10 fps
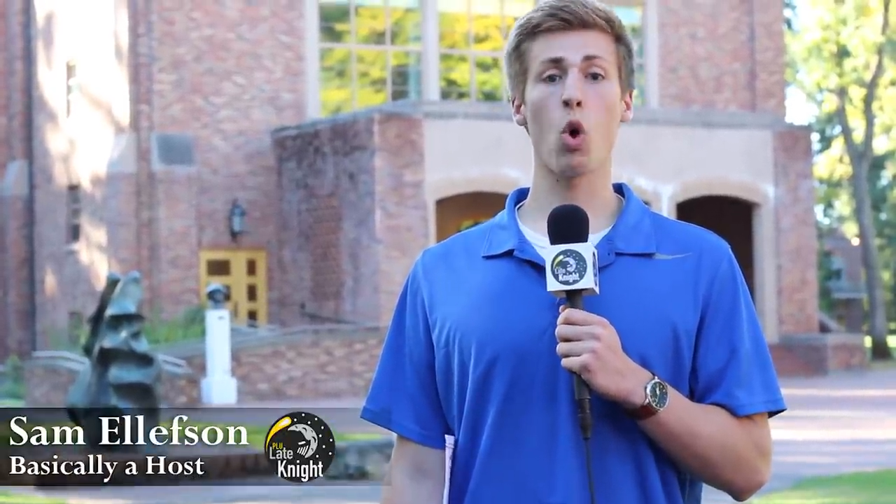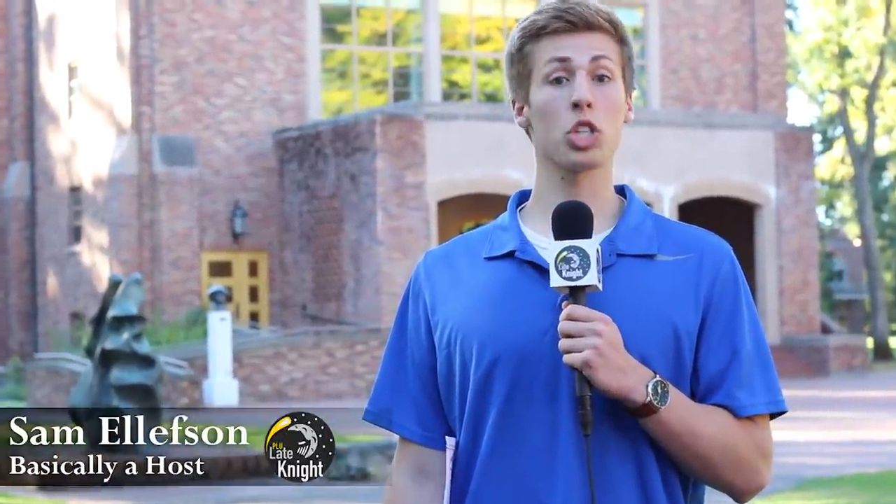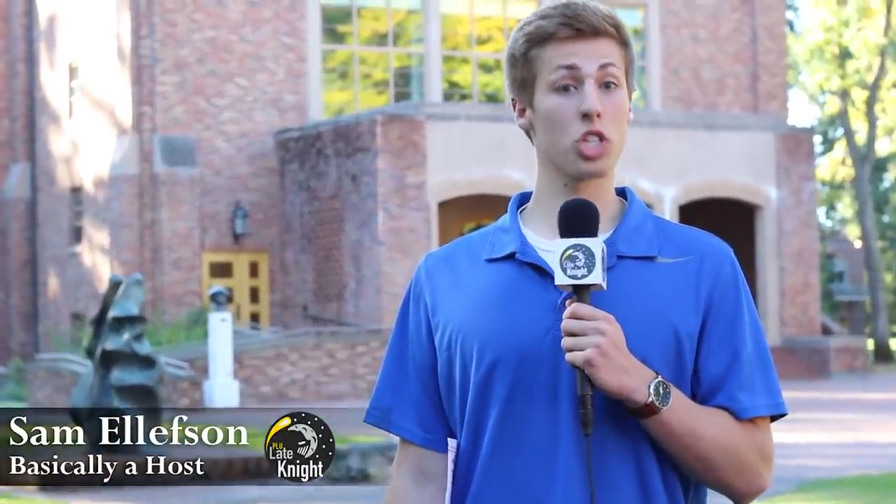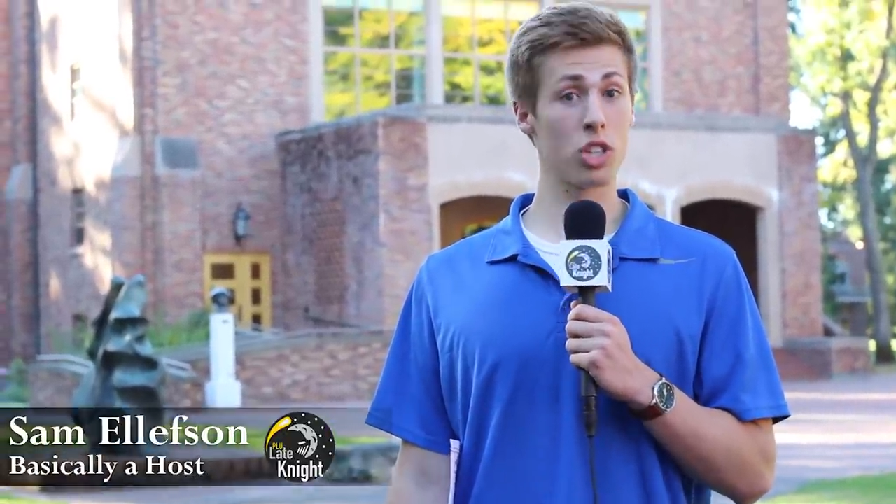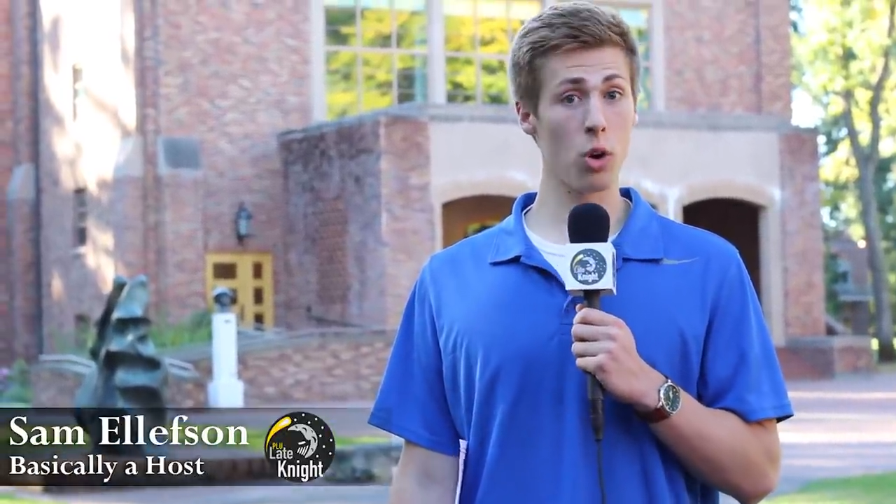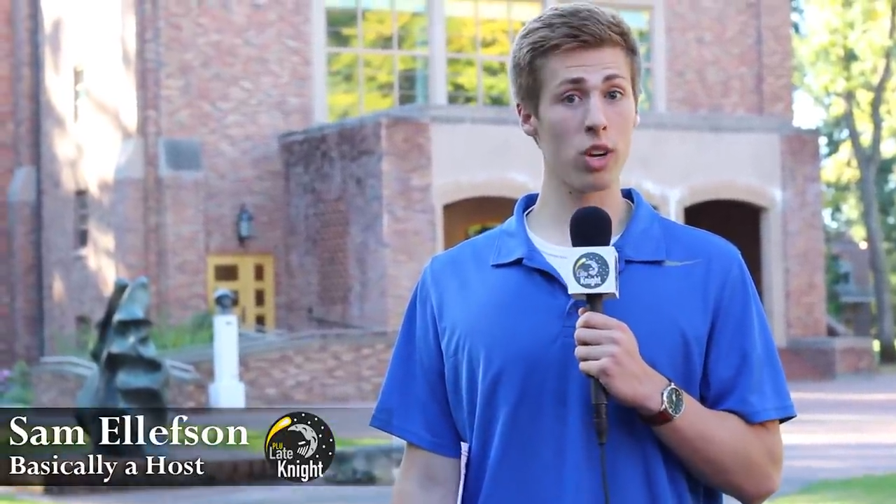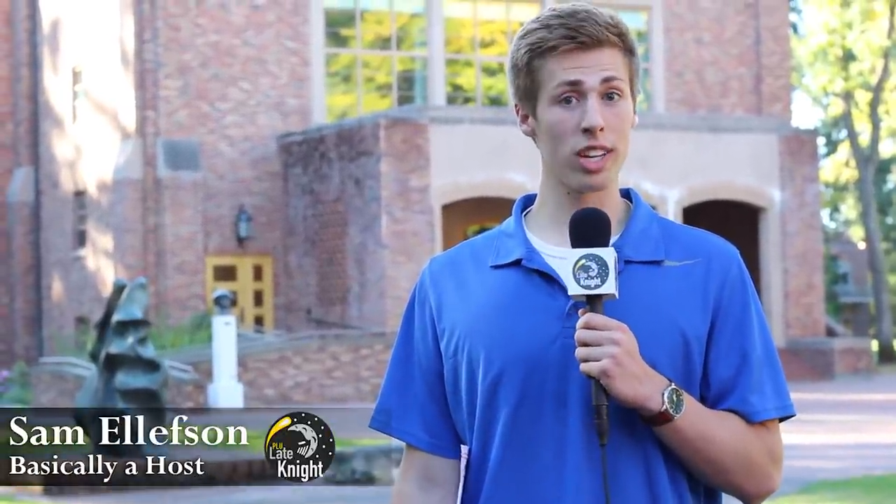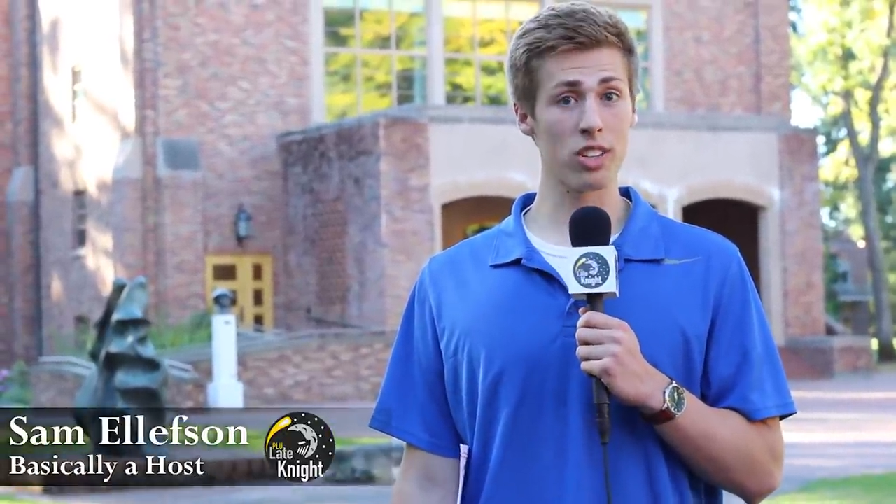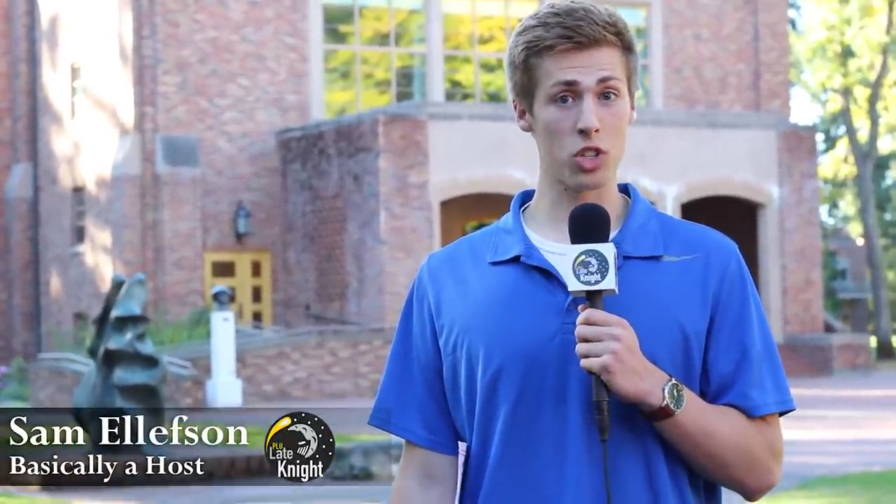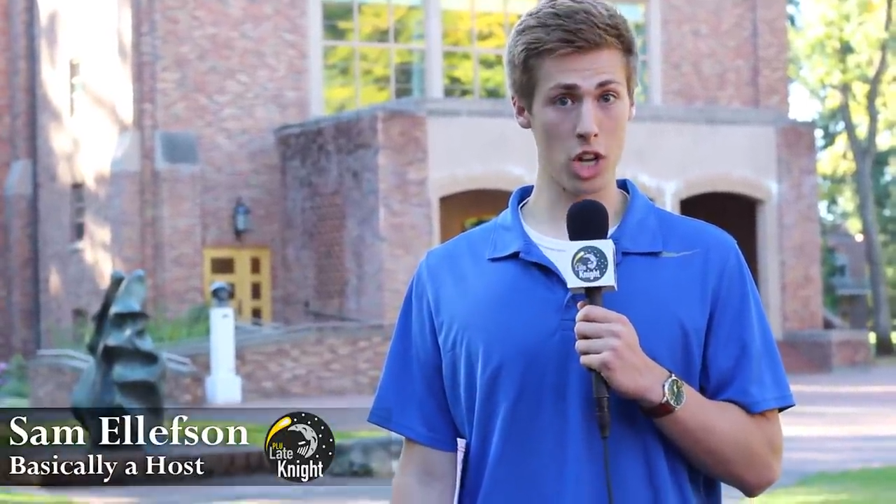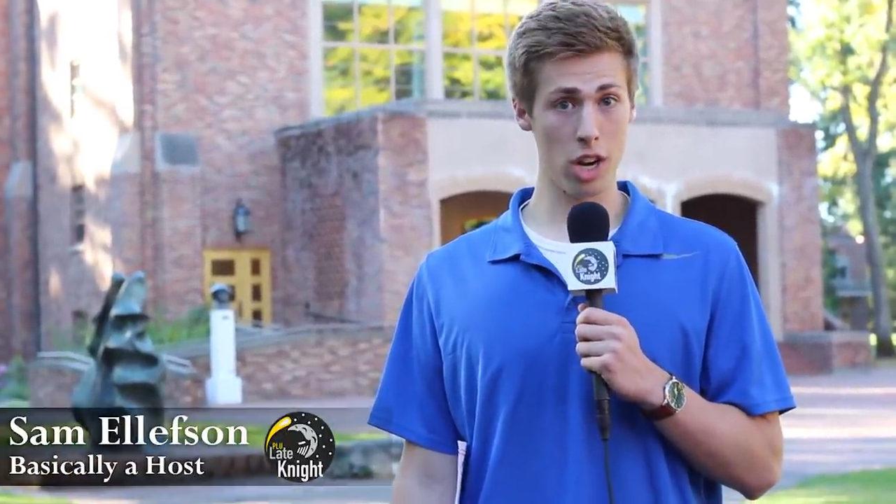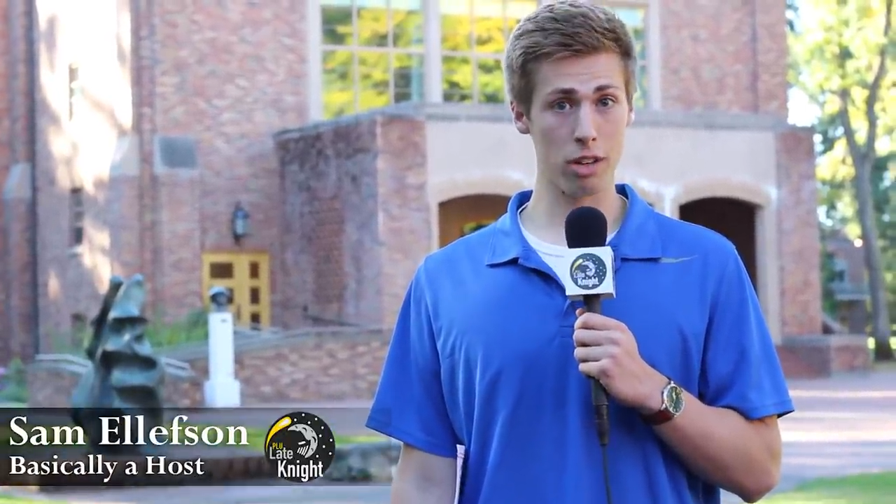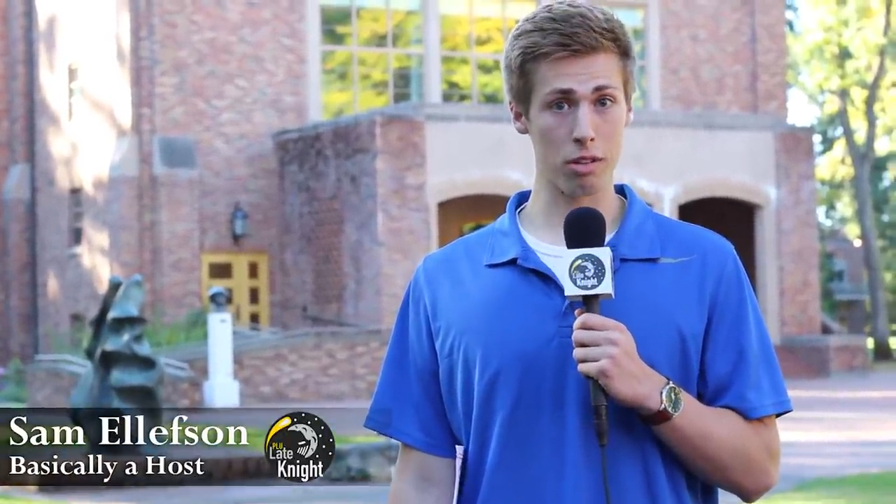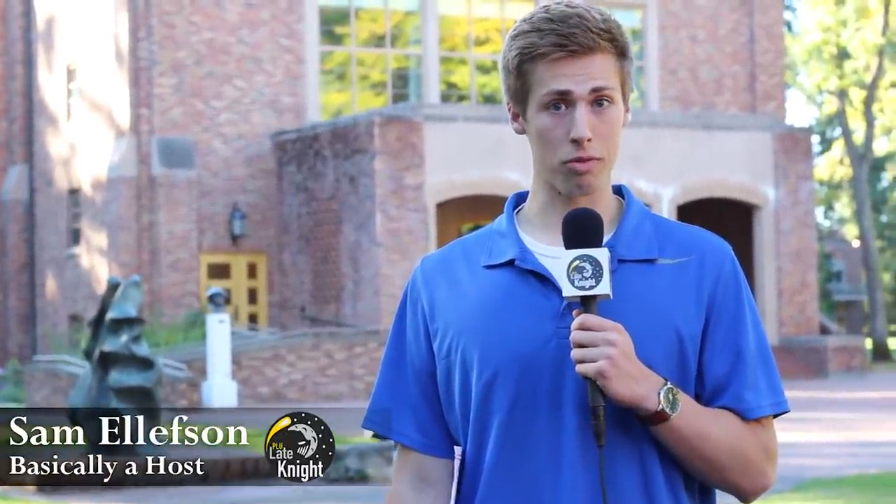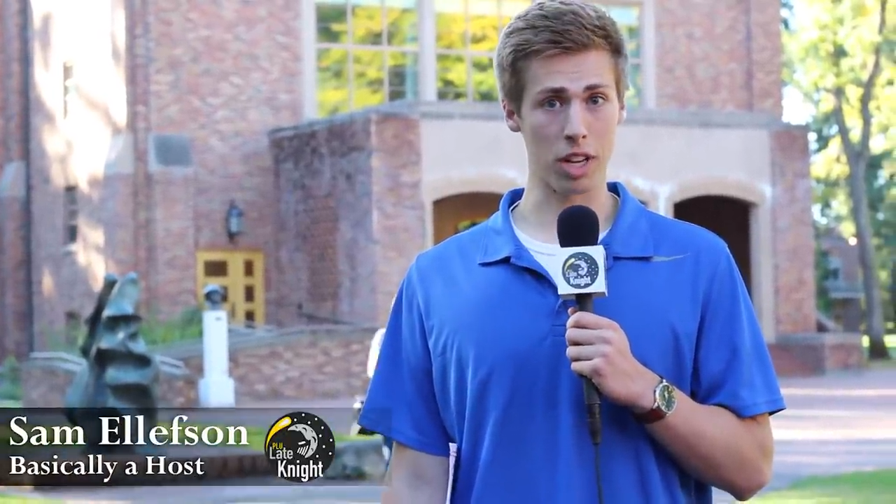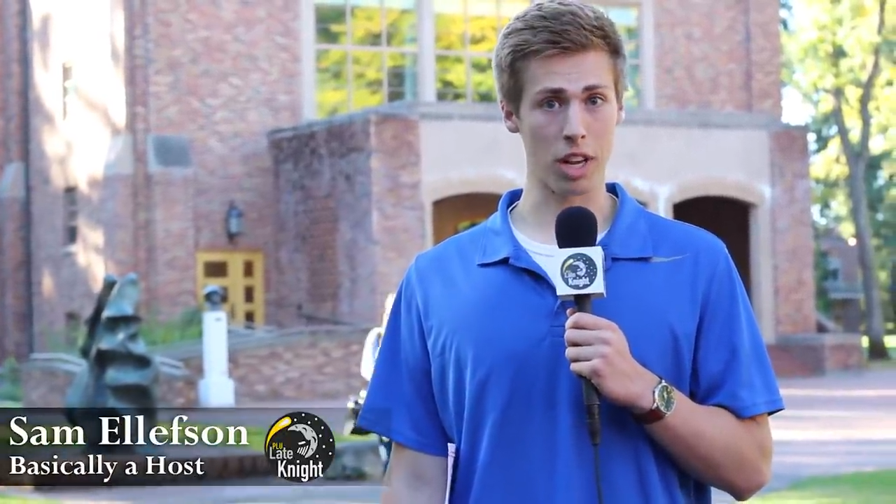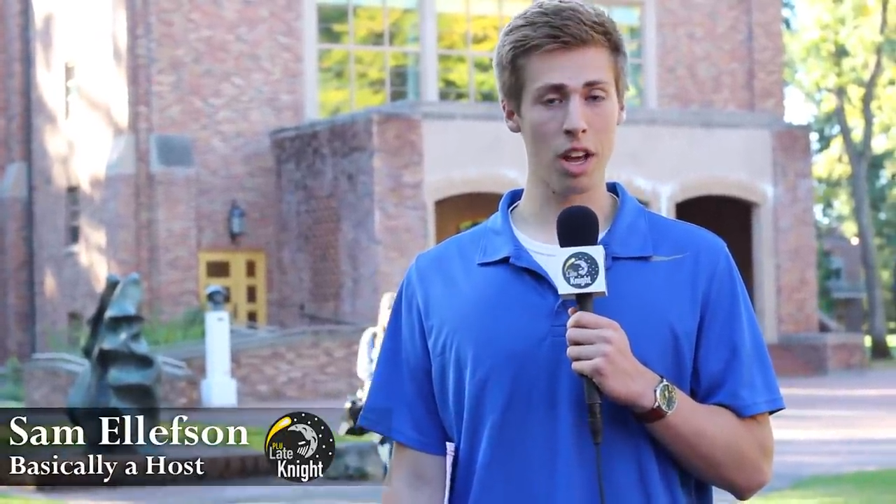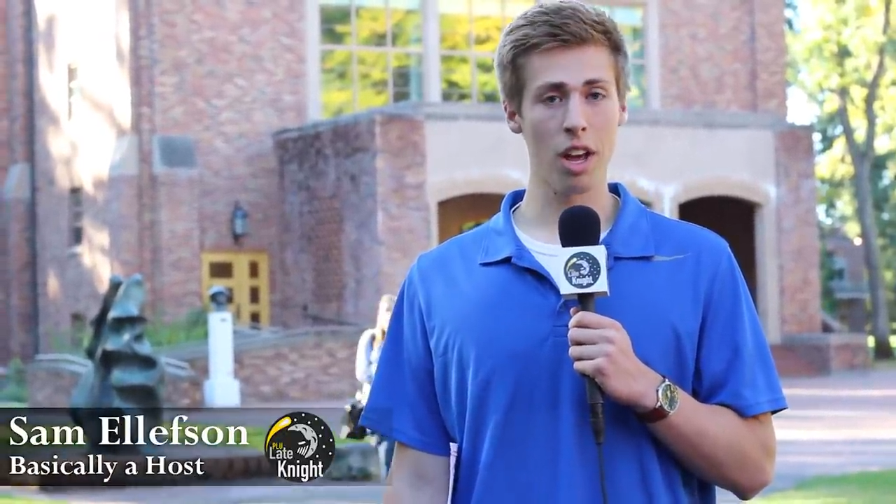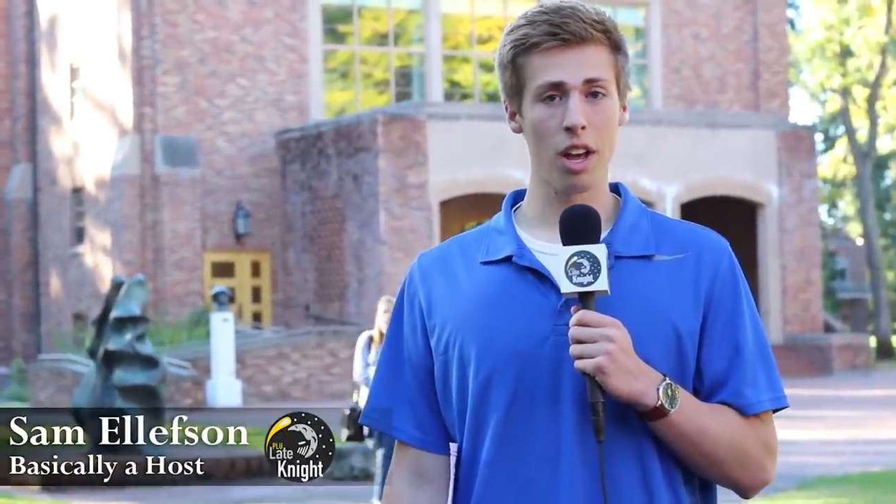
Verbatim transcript: Washingtonians' geography.